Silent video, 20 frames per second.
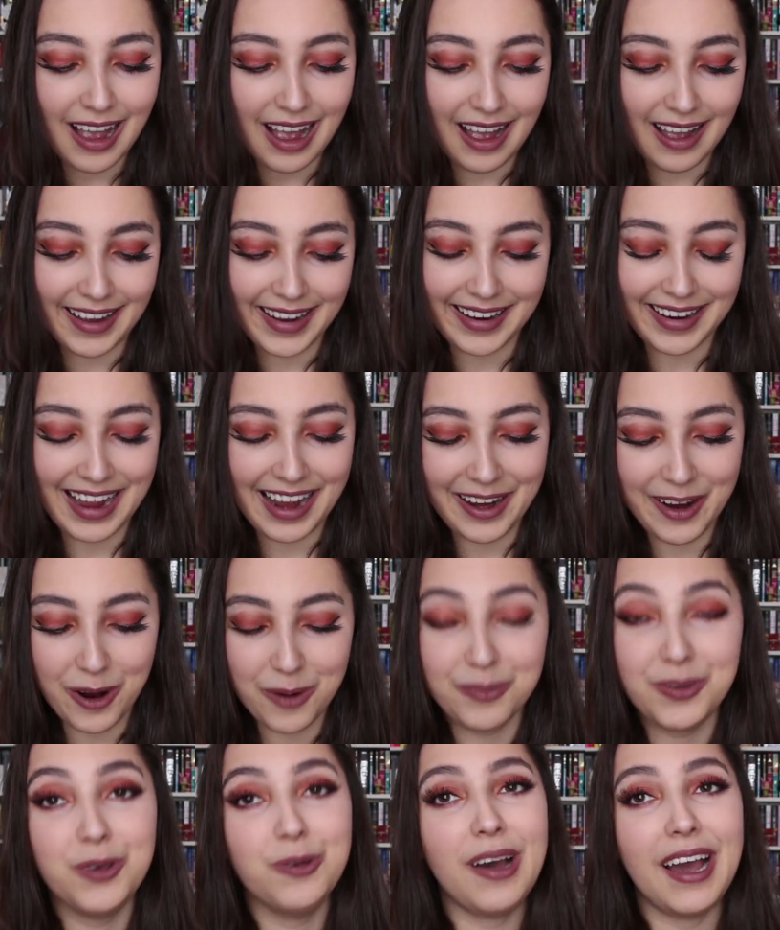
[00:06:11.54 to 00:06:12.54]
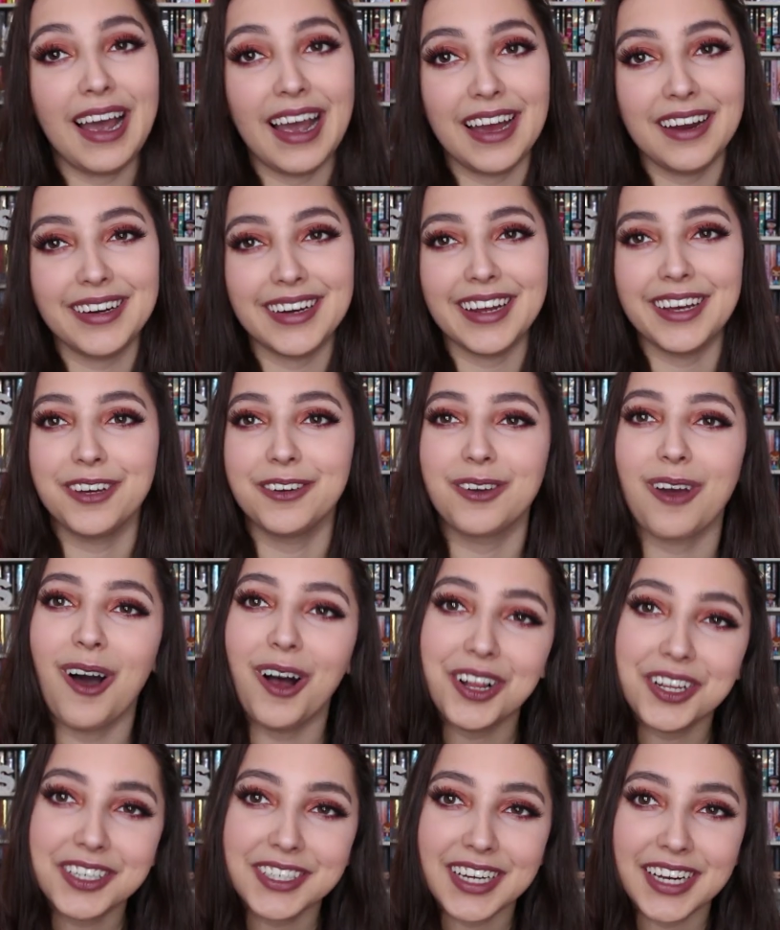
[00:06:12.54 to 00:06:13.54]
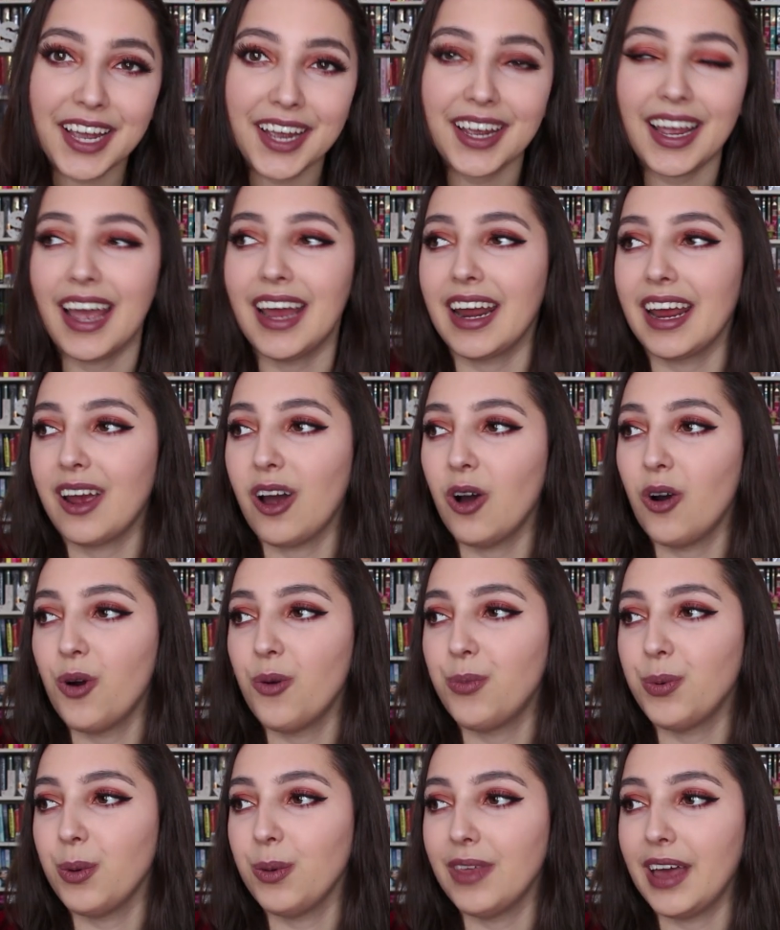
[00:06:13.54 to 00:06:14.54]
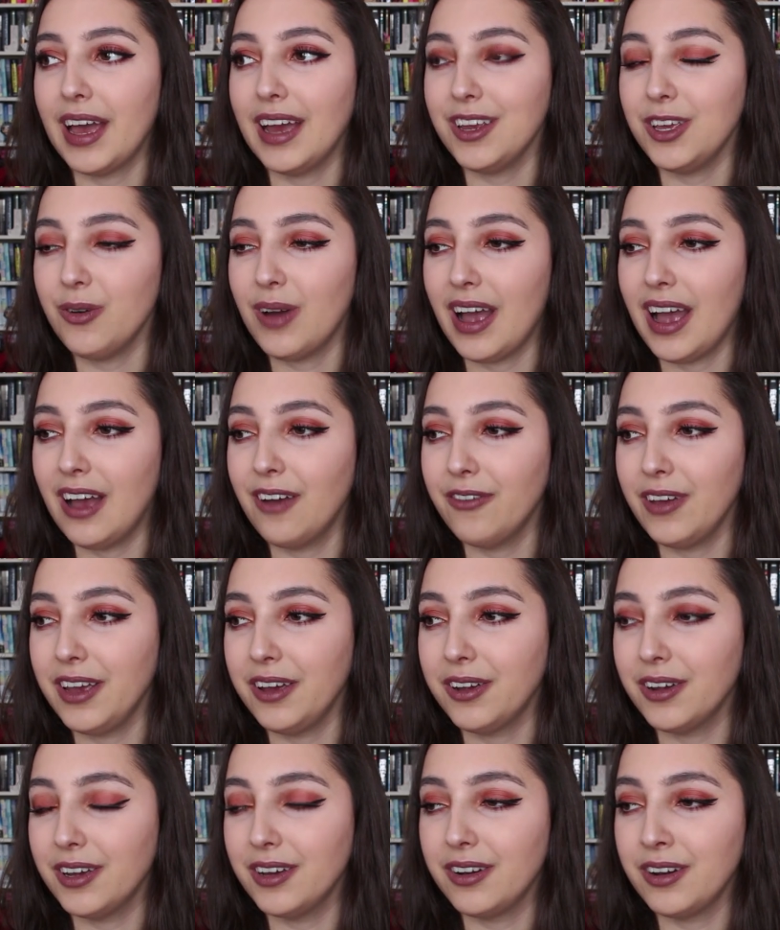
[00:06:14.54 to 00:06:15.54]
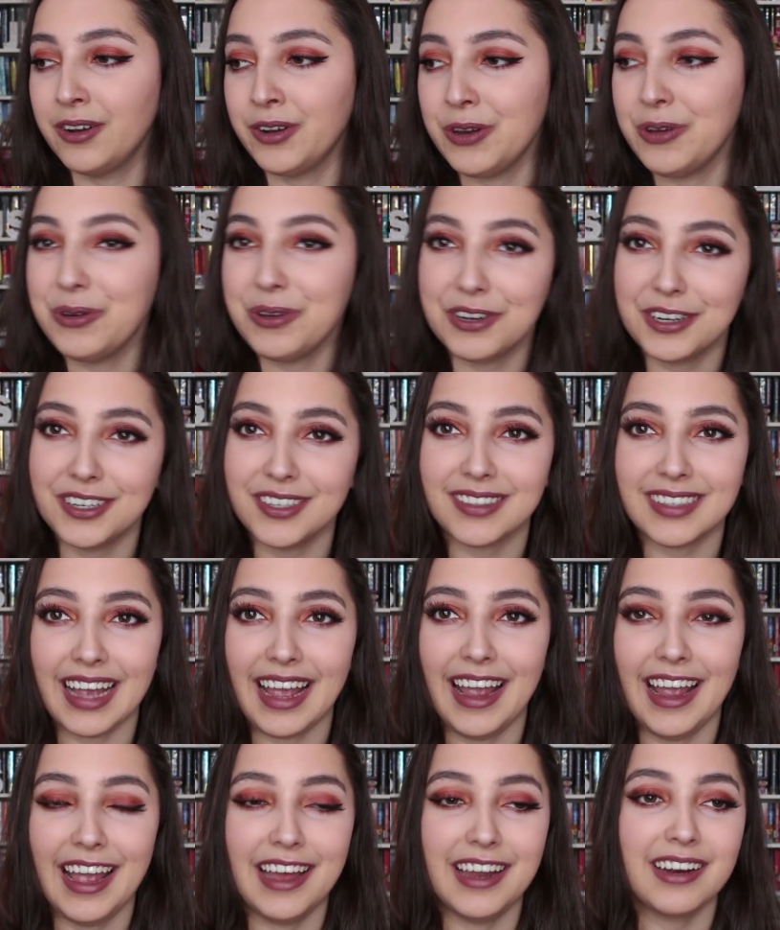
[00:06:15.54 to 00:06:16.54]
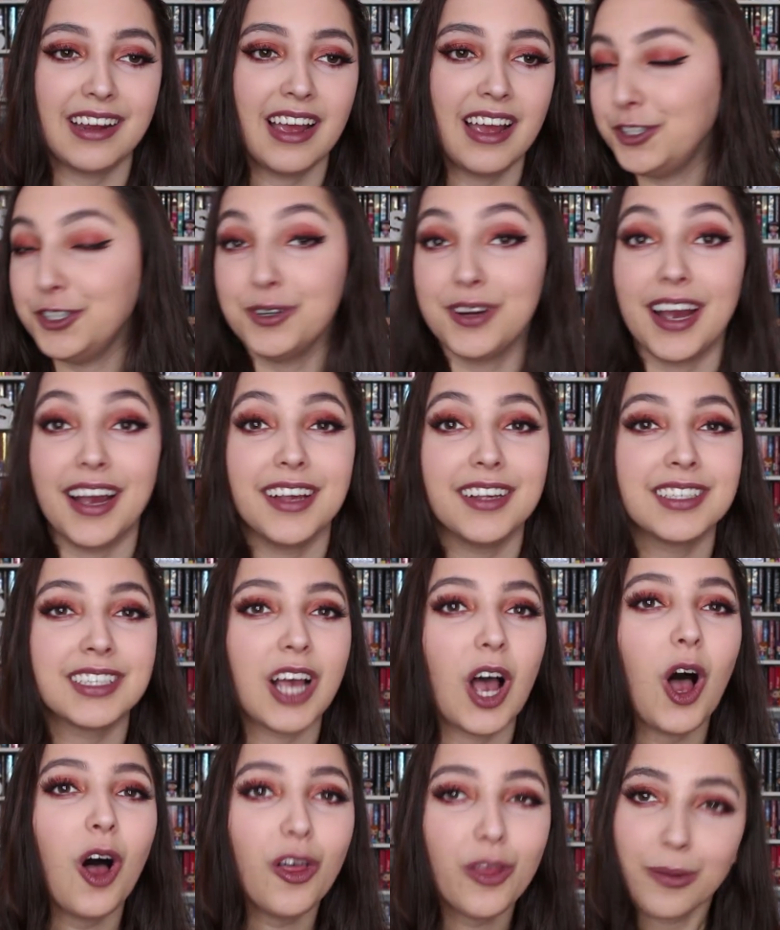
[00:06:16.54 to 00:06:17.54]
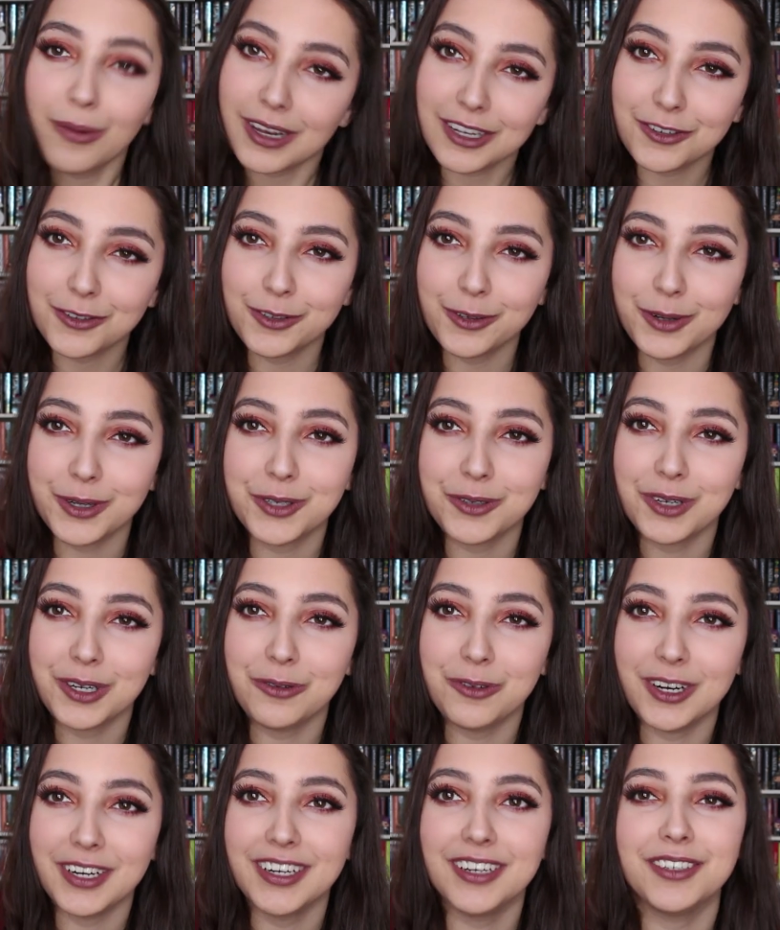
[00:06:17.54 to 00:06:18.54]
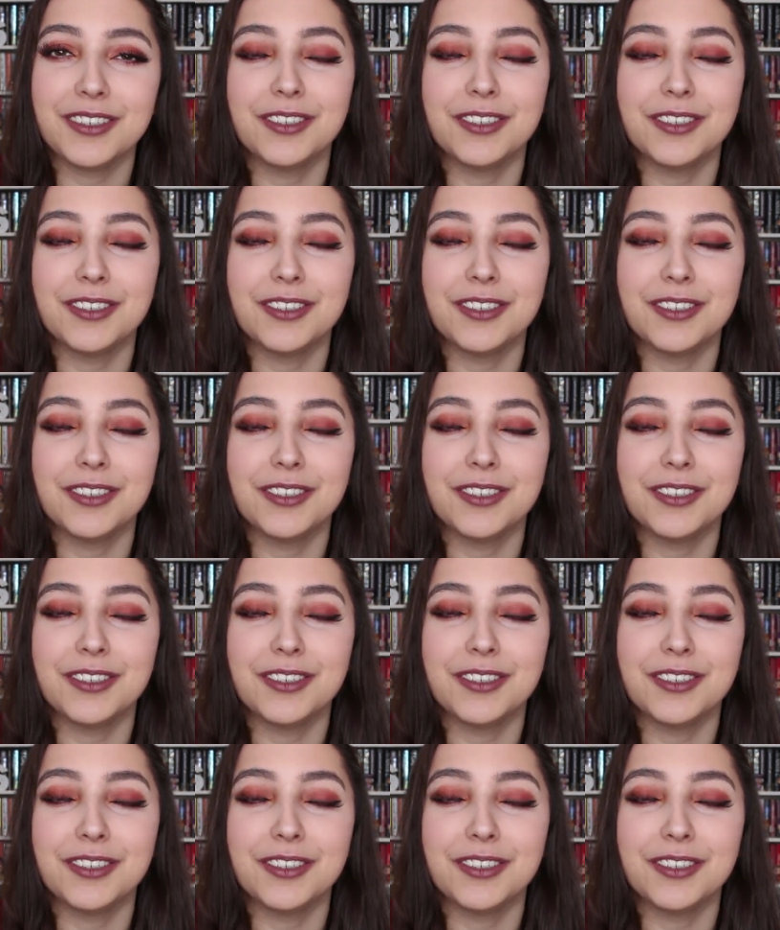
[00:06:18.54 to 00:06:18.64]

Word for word: Uh, I hope you had a good holiday and I hope that you have a good New Year's and wish you guys all the best for 2021.